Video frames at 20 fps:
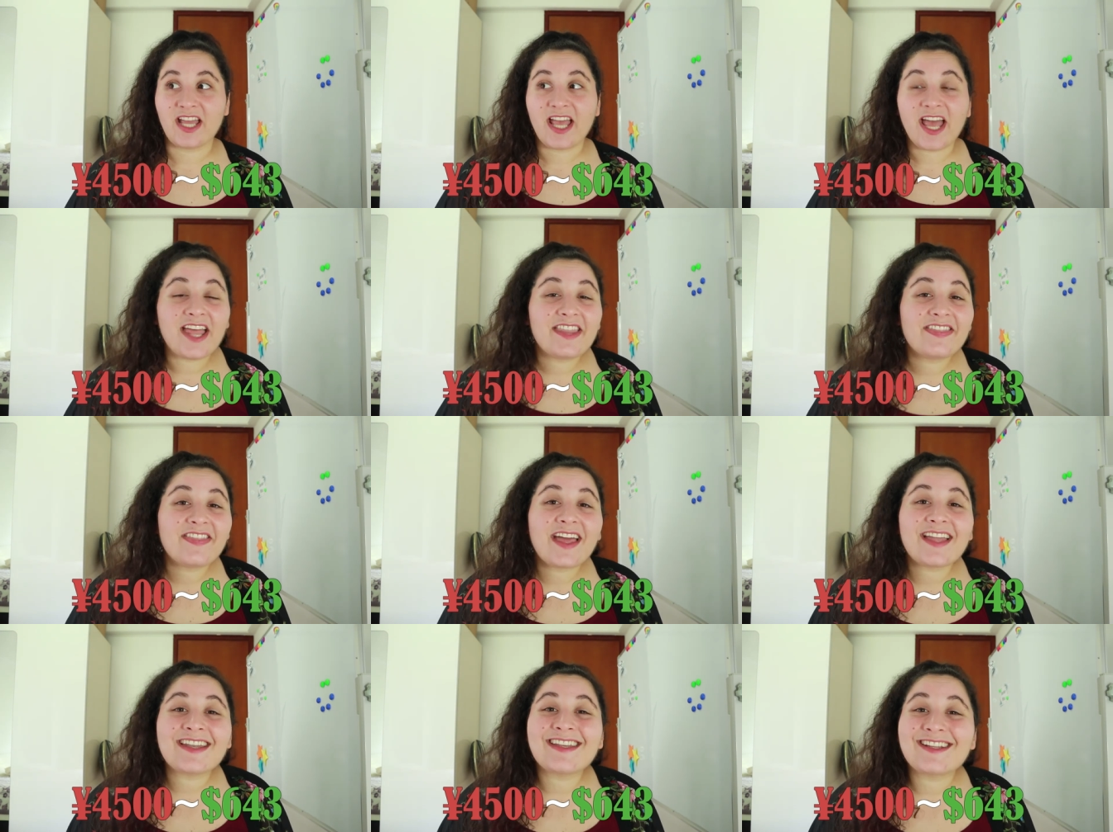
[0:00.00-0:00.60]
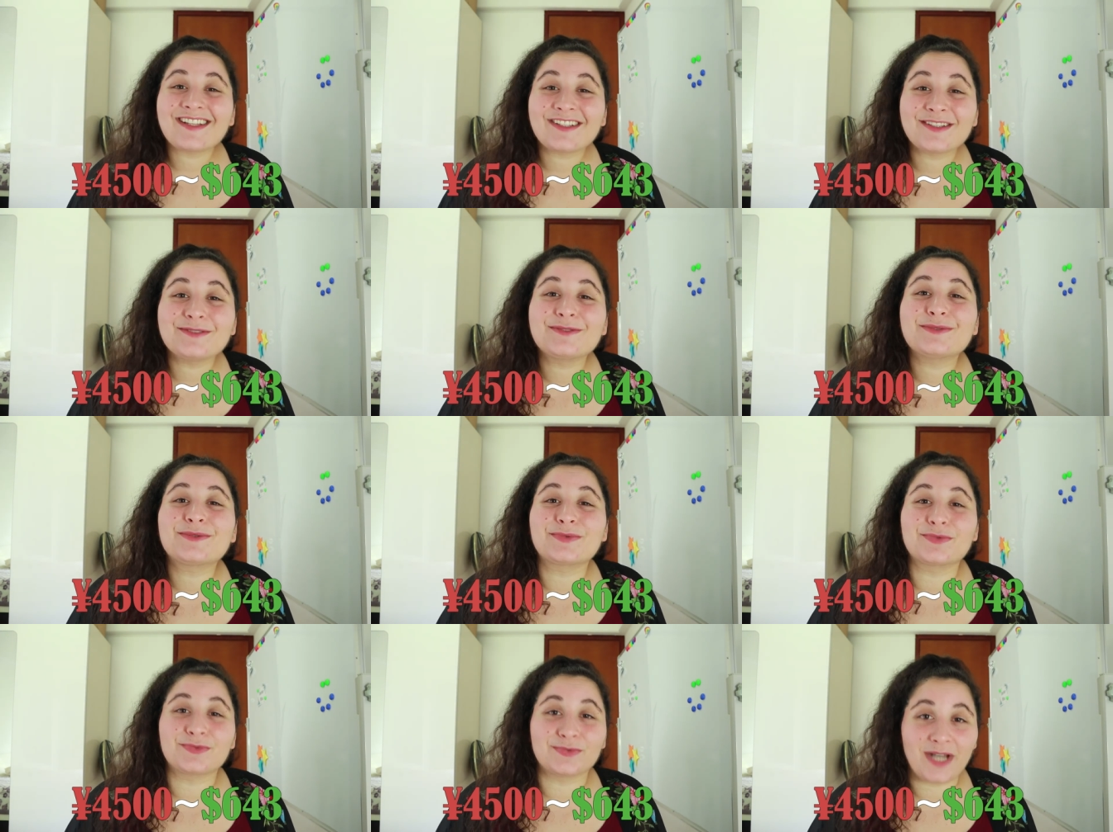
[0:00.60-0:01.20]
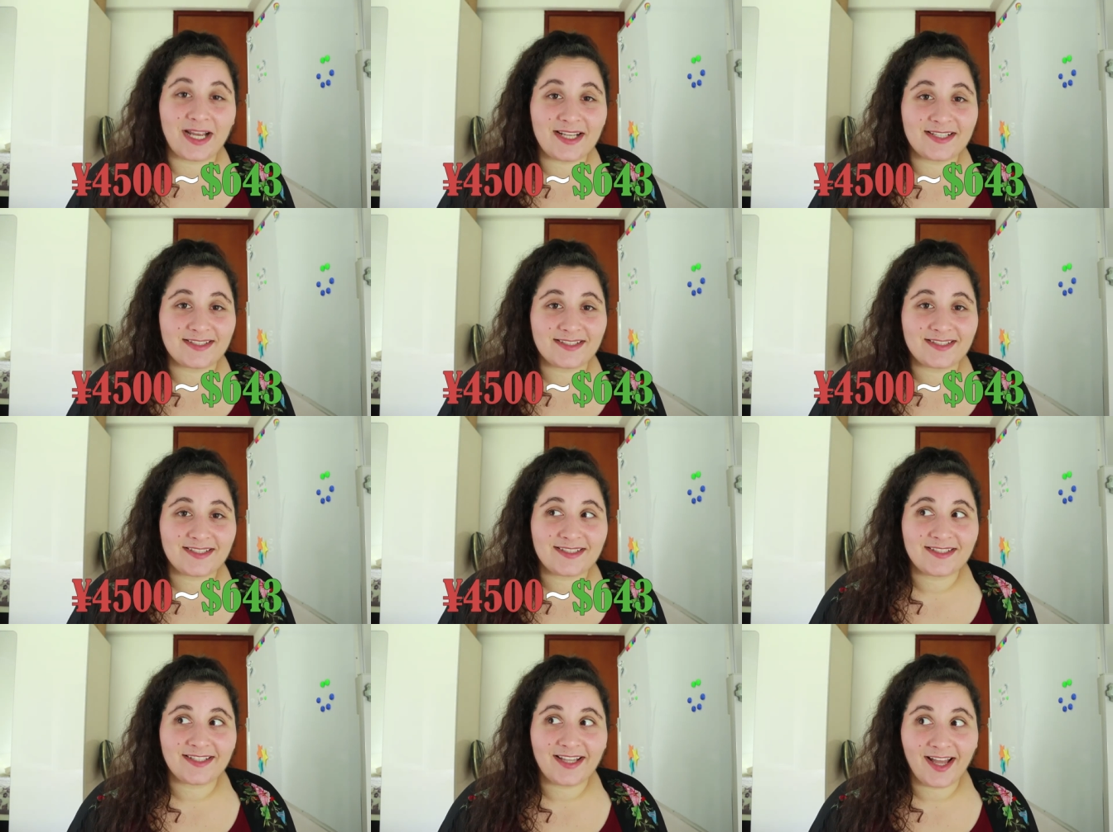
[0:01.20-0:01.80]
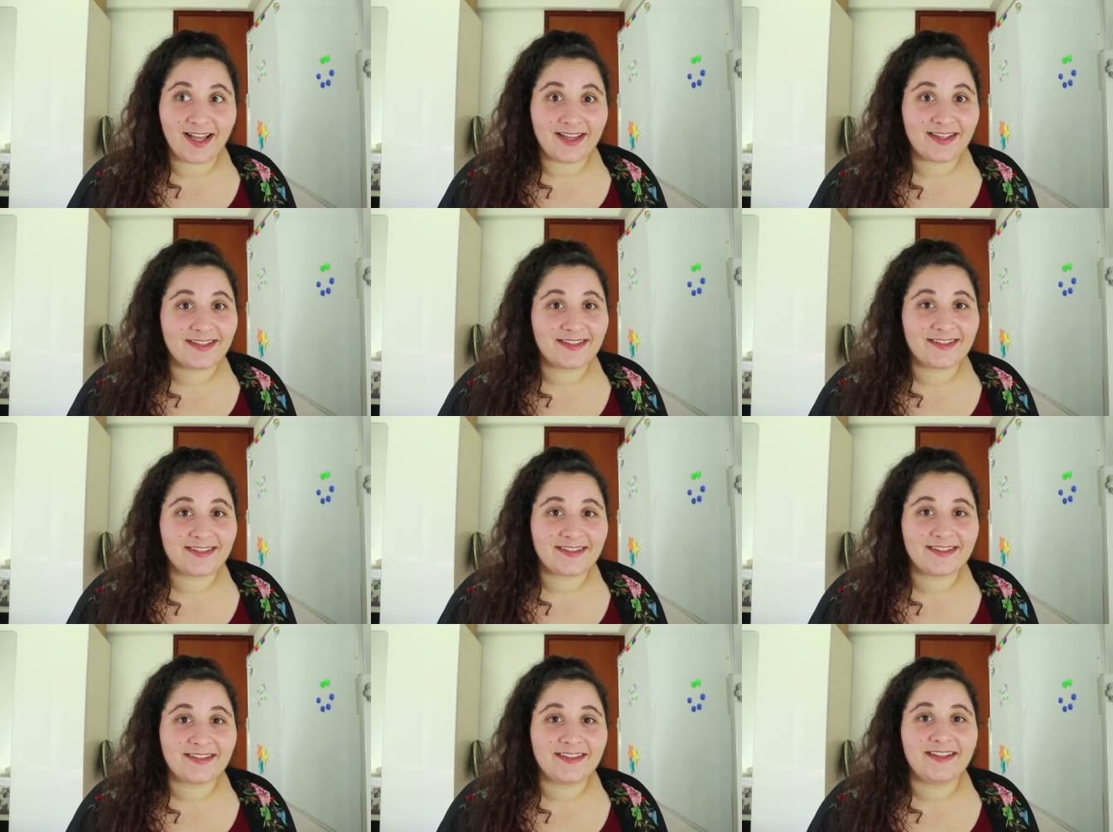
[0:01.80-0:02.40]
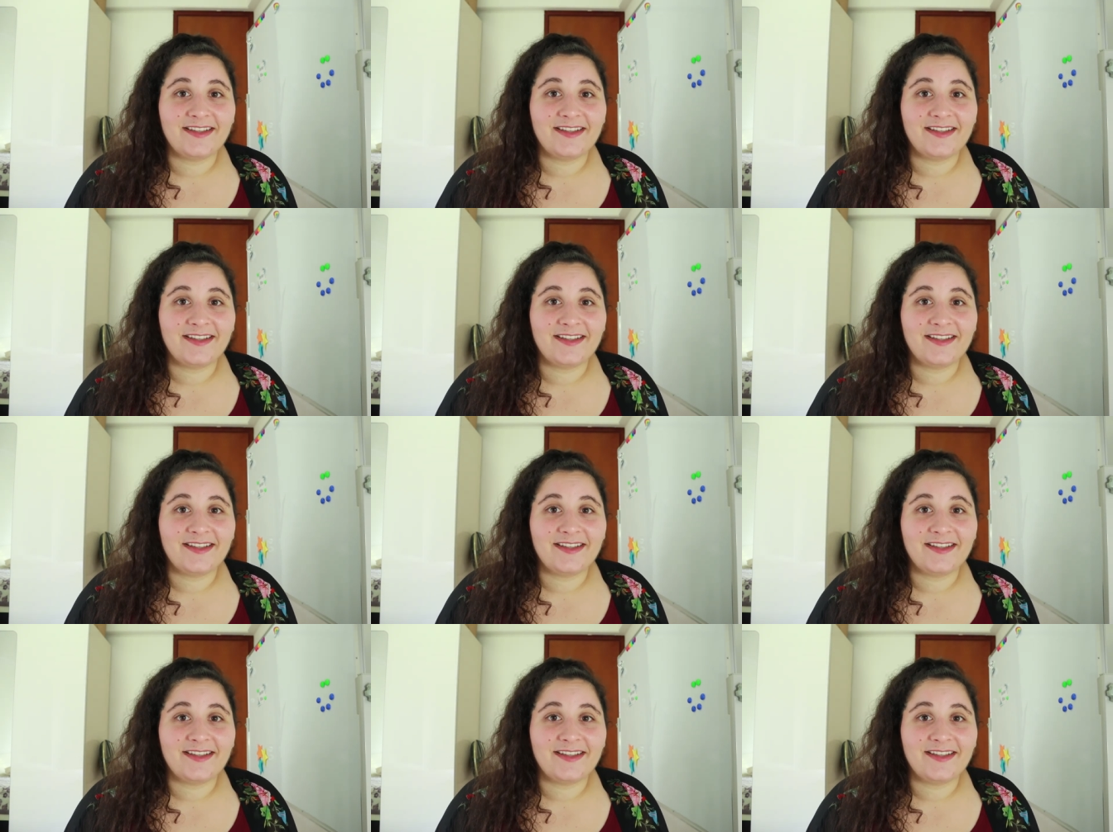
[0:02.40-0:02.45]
And that includes rent, guys.